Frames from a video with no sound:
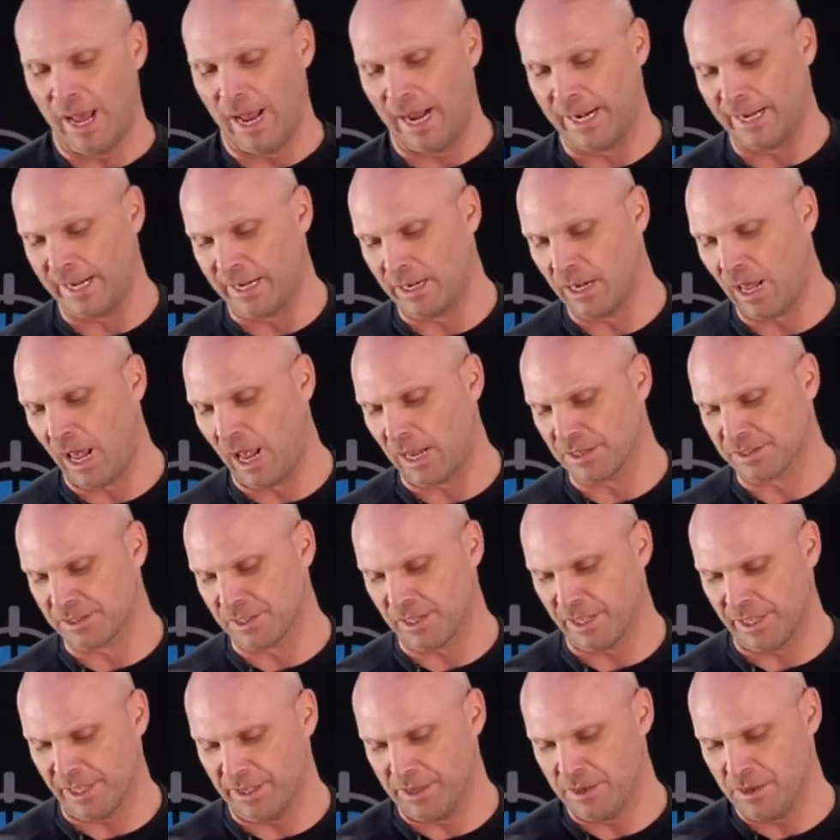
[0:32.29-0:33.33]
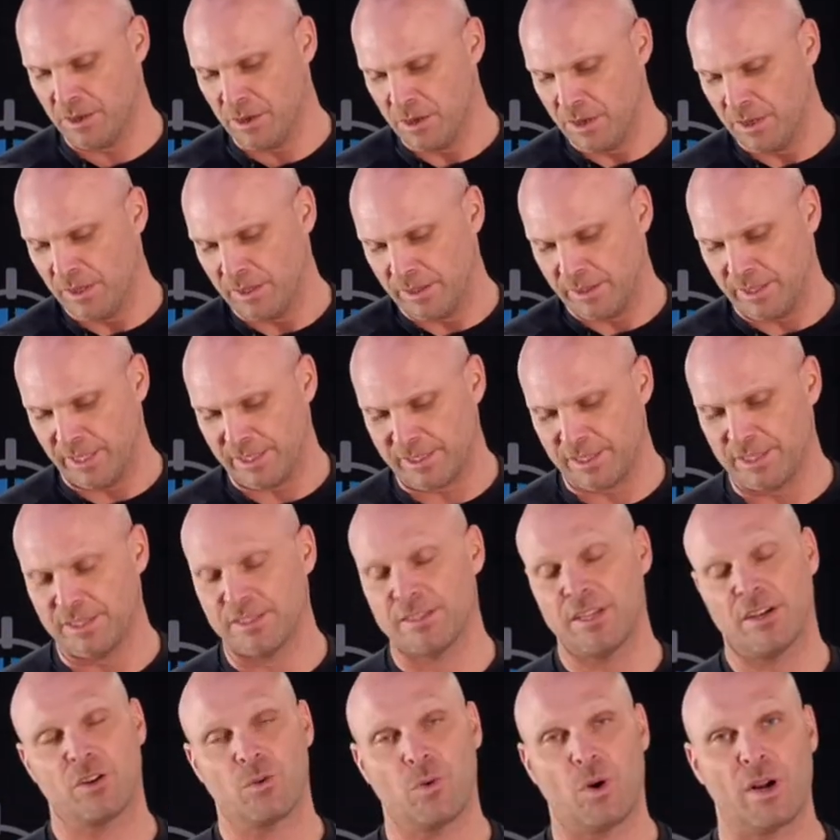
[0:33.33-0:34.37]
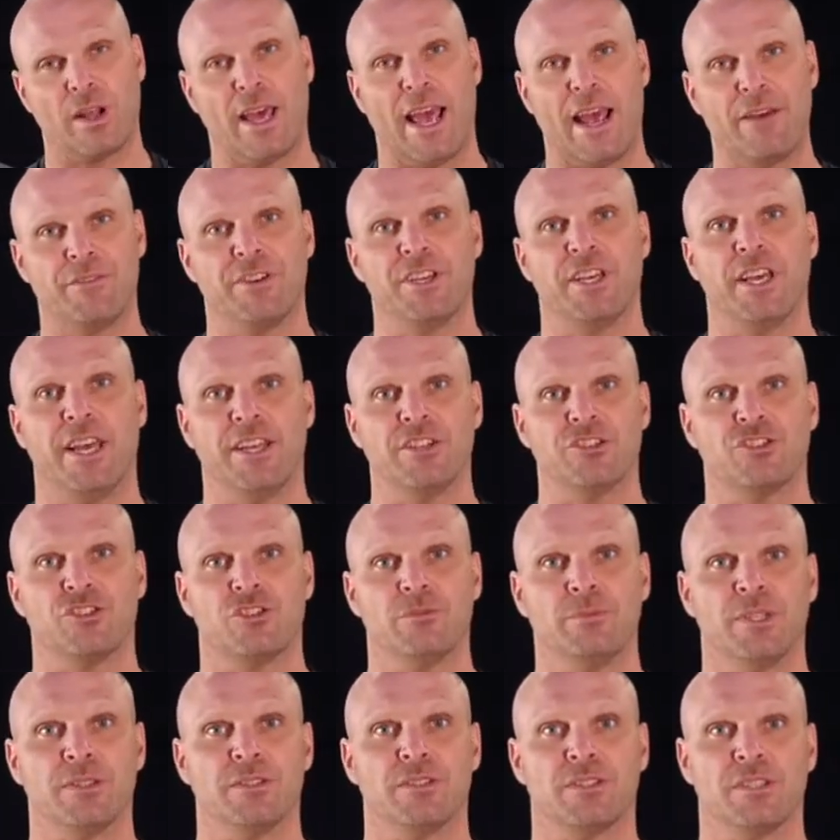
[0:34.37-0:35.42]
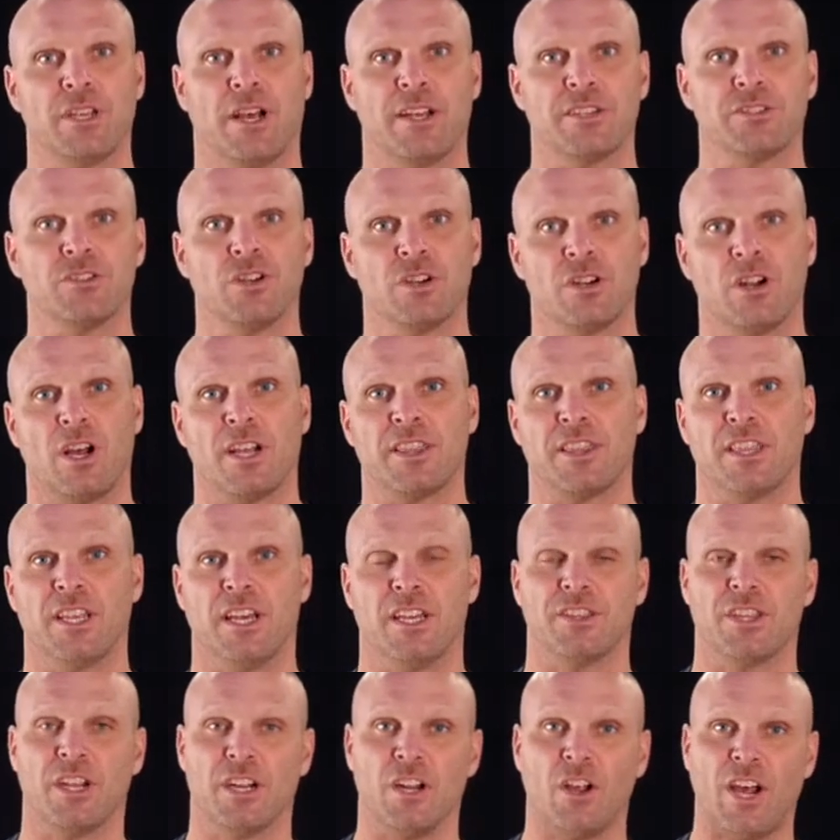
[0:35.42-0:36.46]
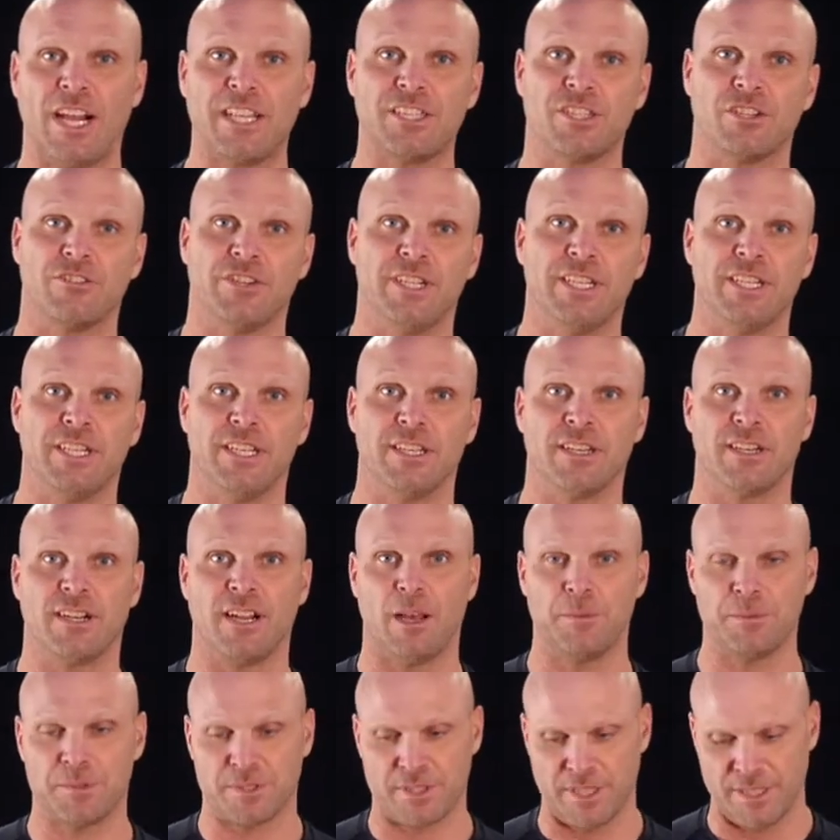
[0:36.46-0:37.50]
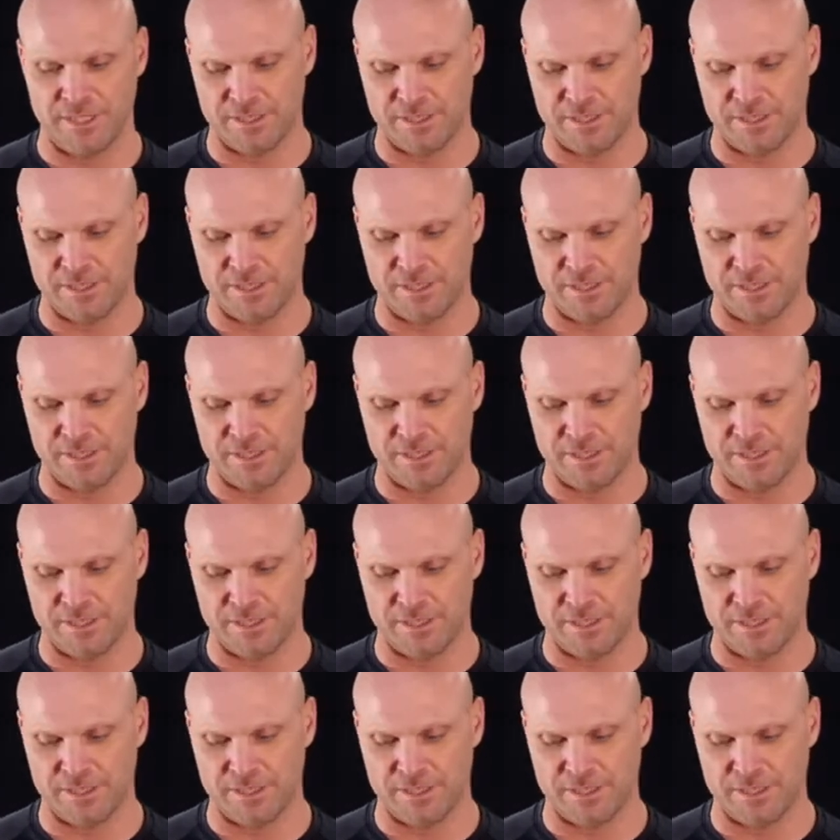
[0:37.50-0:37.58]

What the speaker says: And then lastly, this is quite a heavy instrument, so it's not like the lighter Indian clubs.